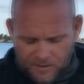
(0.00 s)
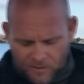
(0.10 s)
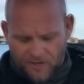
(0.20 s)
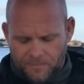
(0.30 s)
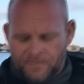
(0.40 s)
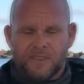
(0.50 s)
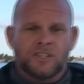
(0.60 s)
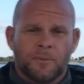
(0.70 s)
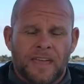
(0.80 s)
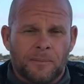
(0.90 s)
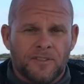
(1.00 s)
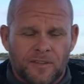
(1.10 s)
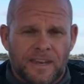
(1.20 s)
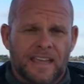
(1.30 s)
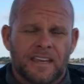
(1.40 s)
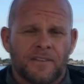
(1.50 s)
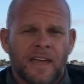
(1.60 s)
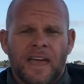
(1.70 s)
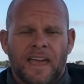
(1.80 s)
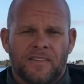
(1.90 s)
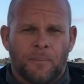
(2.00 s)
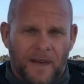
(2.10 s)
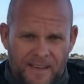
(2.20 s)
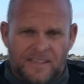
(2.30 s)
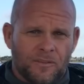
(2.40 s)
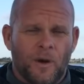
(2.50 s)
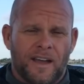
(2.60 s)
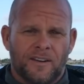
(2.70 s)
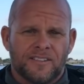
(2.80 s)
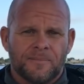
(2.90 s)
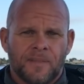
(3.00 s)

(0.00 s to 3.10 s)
gonna hook up the jumper cables to the negative and the positive wires.